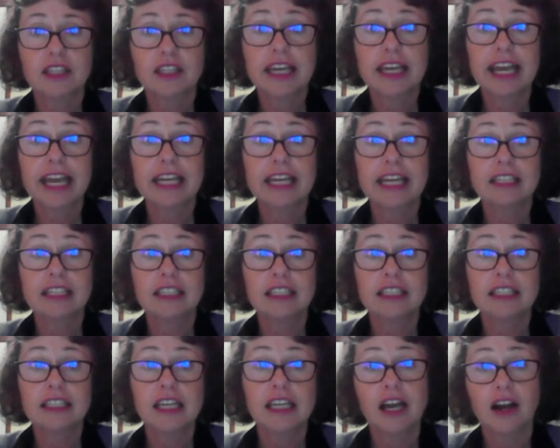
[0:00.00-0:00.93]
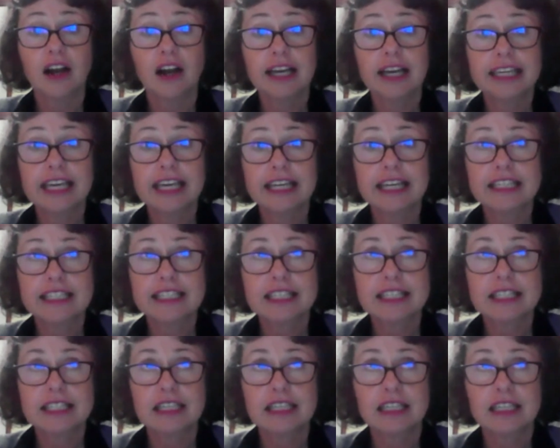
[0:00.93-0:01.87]
can, I guess,
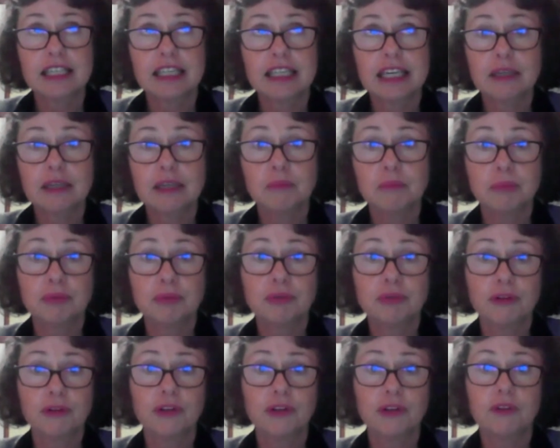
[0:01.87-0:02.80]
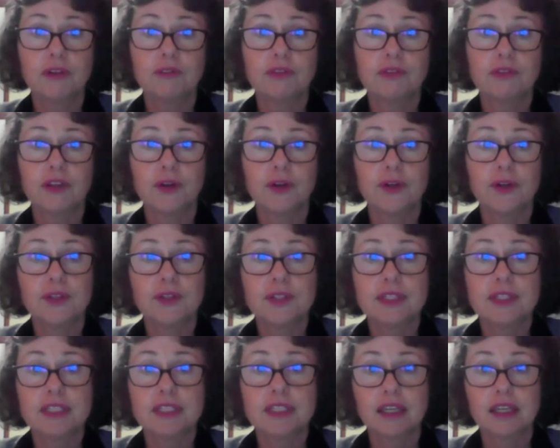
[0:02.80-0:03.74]
improve
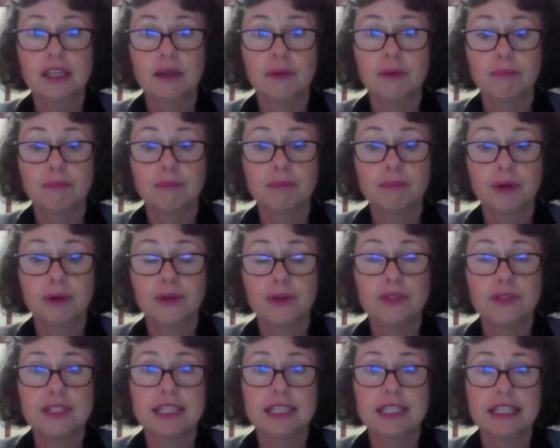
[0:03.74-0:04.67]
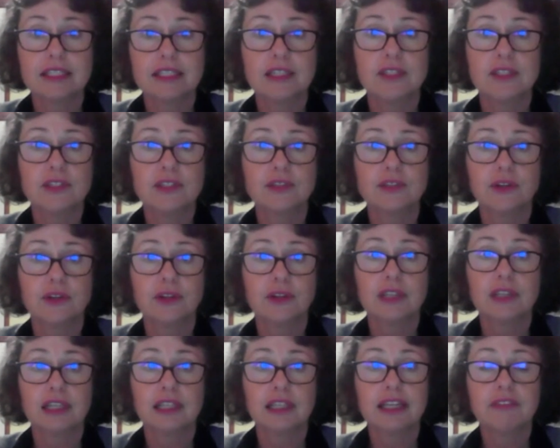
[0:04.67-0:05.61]
those processes through
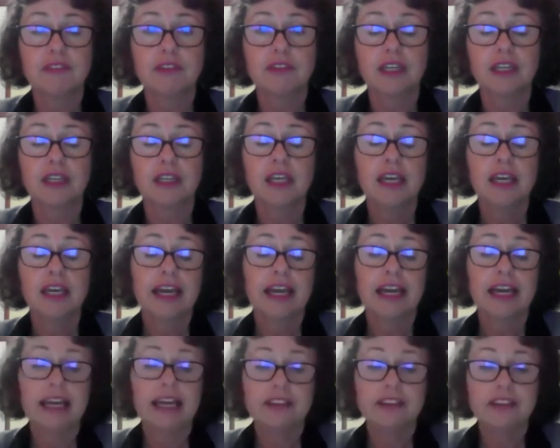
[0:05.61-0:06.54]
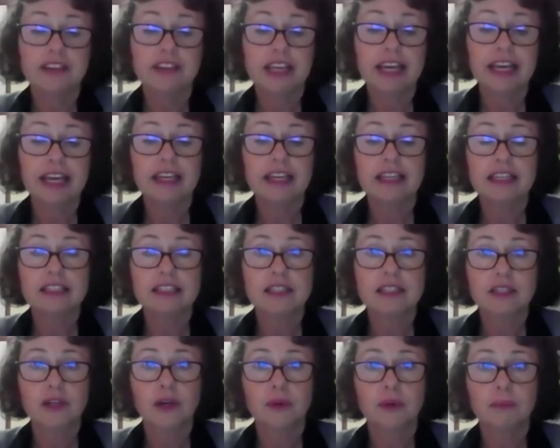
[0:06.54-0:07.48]
the liver. And that is
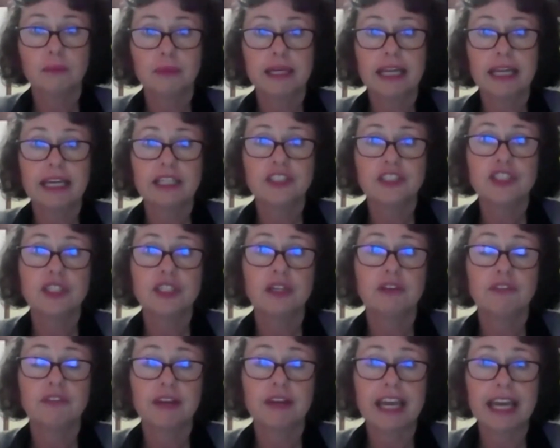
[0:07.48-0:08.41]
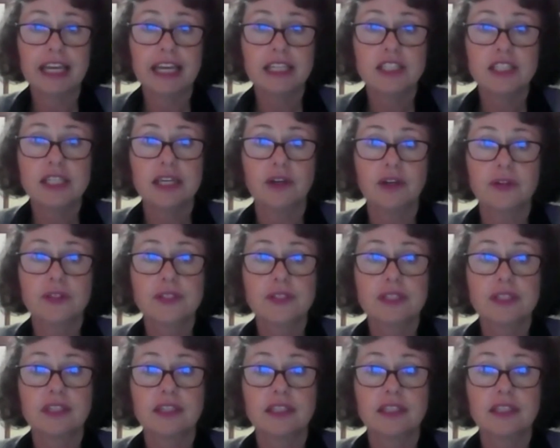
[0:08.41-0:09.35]
a combination of
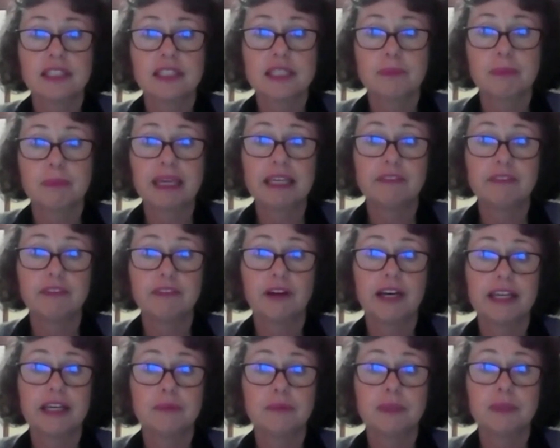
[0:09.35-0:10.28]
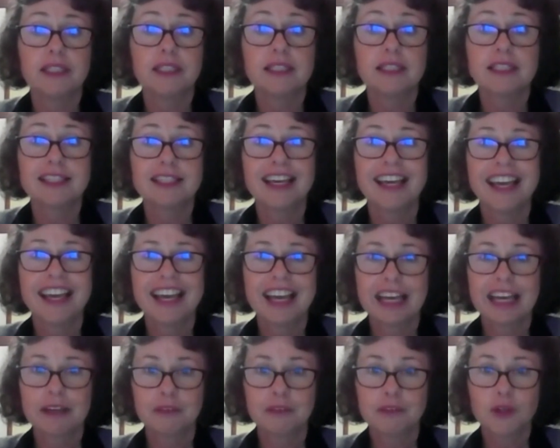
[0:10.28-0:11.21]
antioxidants, B vitamins,
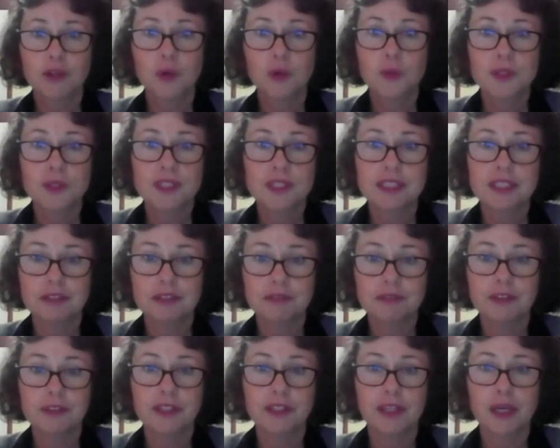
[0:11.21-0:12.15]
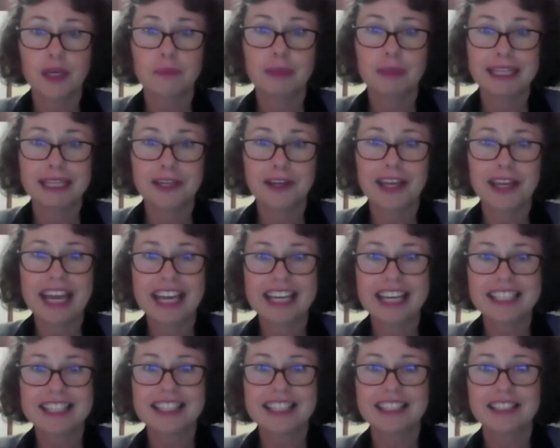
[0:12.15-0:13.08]
and of course, different amino
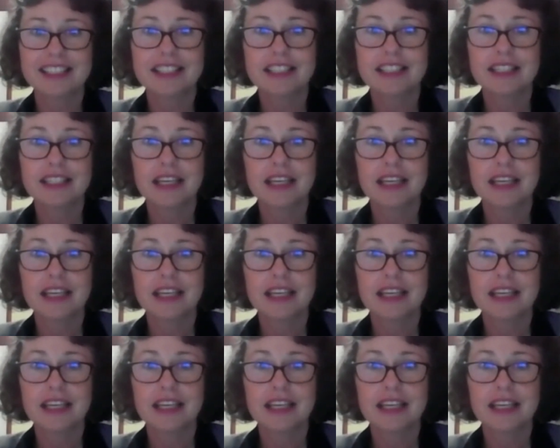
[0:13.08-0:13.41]
acids